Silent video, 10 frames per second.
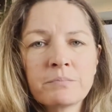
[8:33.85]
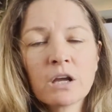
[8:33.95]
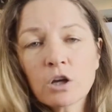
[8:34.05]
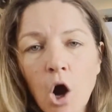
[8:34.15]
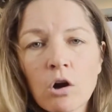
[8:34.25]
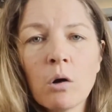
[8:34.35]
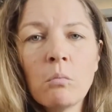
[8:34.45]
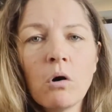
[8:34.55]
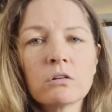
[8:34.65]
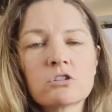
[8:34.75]
cocoa
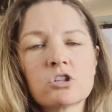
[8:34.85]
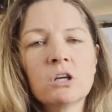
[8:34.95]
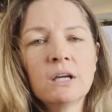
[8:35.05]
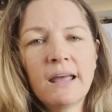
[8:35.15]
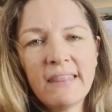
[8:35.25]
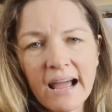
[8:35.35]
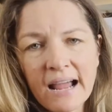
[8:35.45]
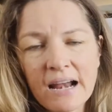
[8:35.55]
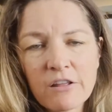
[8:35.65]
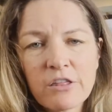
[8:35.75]
mulch and that
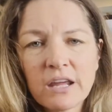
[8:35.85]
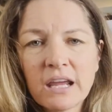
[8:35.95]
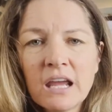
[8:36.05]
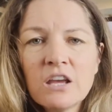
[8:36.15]
kind of thing.